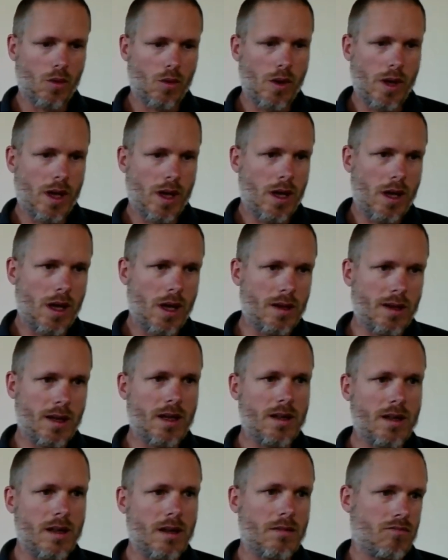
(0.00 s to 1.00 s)

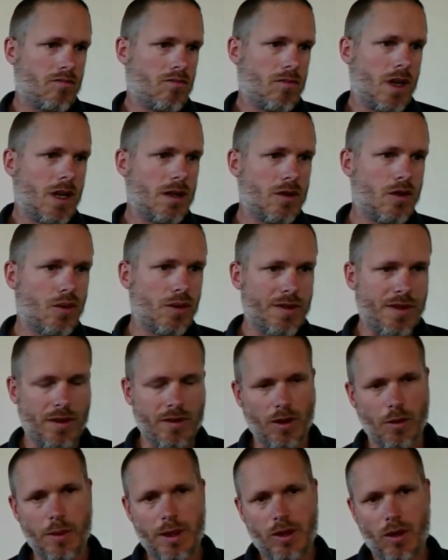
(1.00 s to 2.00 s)
in
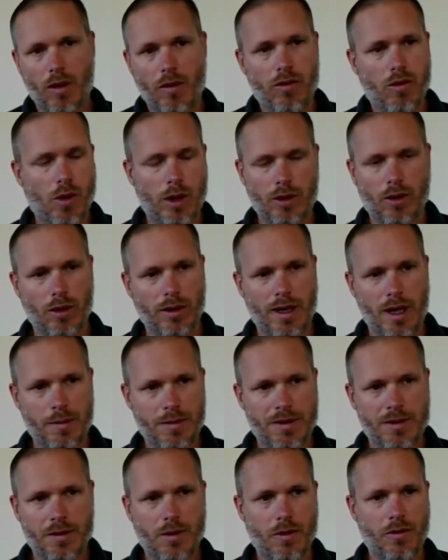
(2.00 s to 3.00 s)
2,000 meters of water
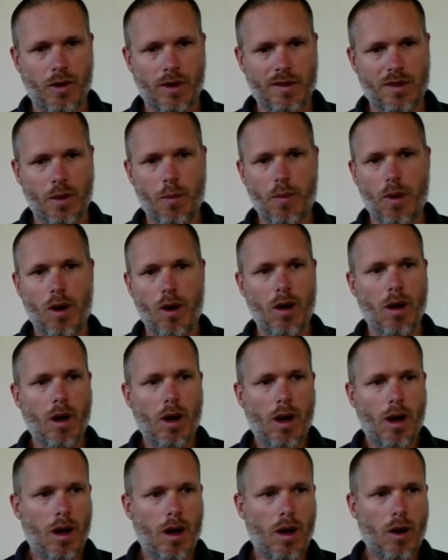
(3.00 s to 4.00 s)
depth, for example,
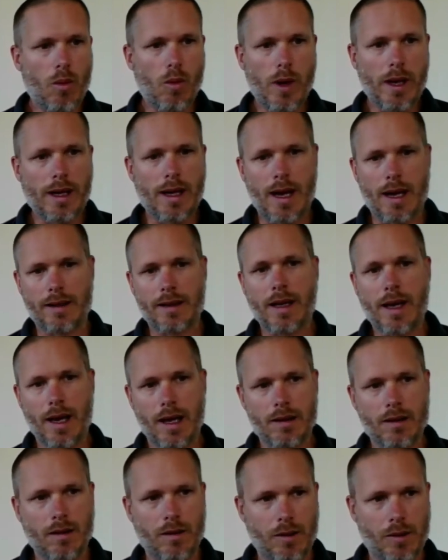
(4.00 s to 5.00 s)
we can
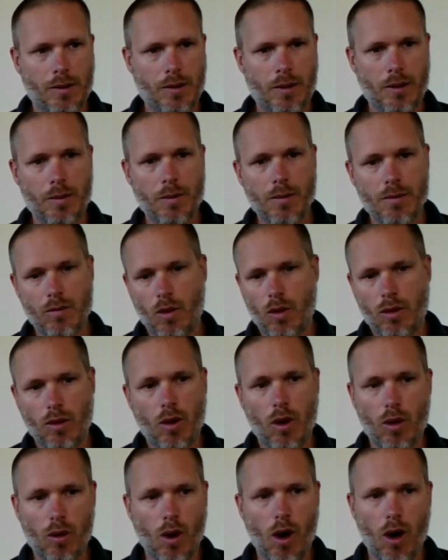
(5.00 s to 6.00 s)
get a
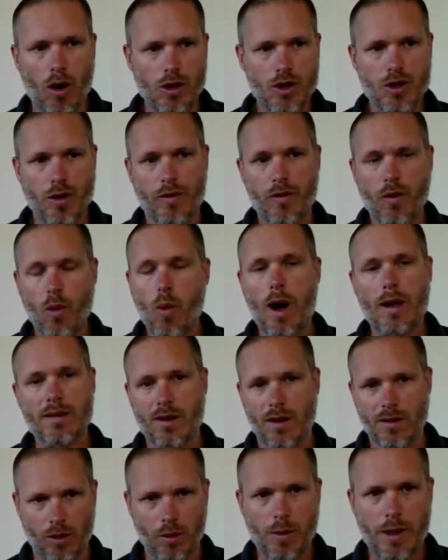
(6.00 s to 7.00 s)
range of
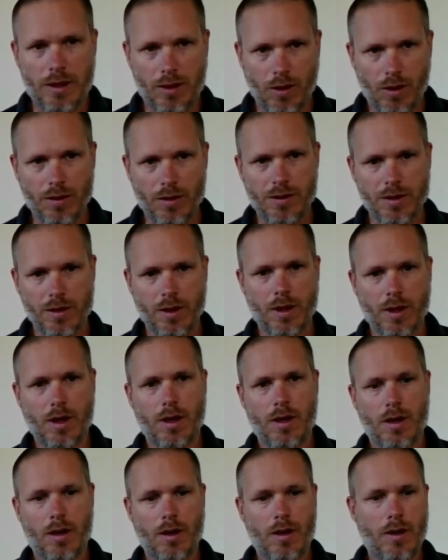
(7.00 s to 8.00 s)
1,000 meters,
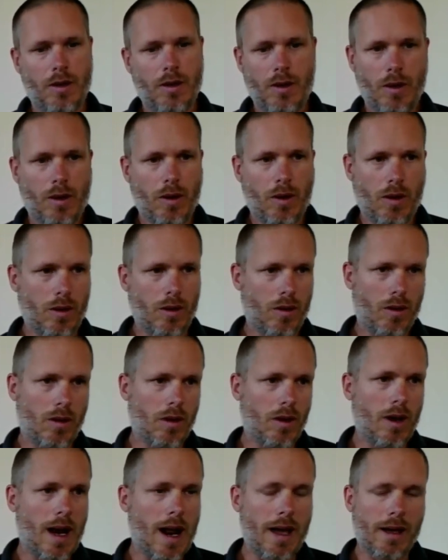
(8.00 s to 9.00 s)

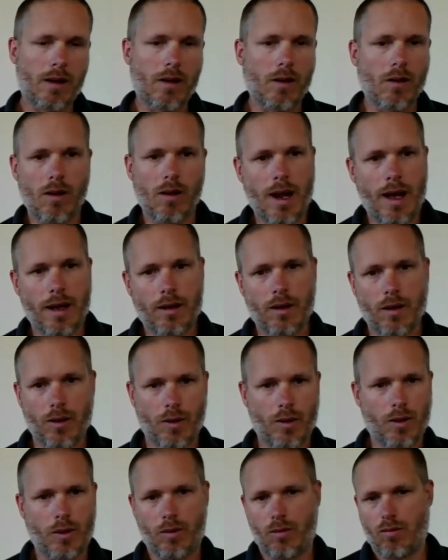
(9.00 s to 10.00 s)
like
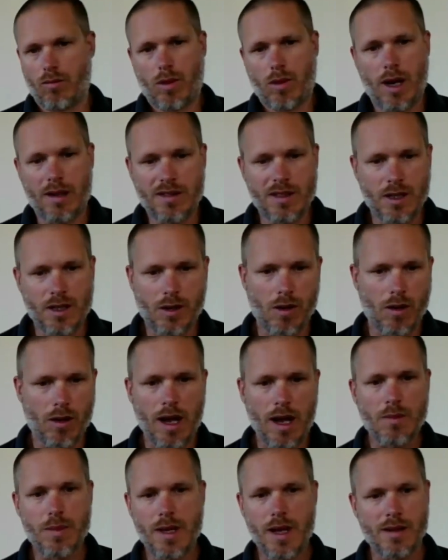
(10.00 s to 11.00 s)
a classical
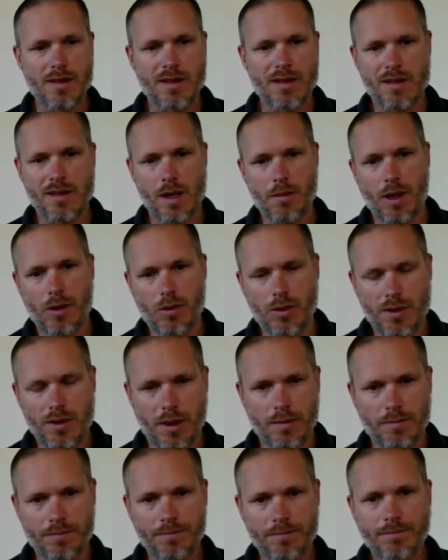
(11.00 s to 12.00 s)
LBL system, I would
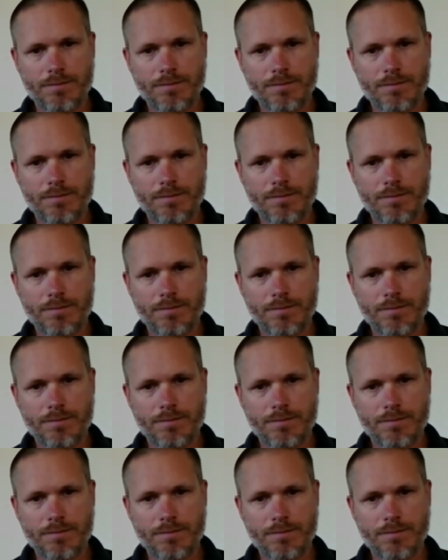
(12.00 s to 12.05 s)
say.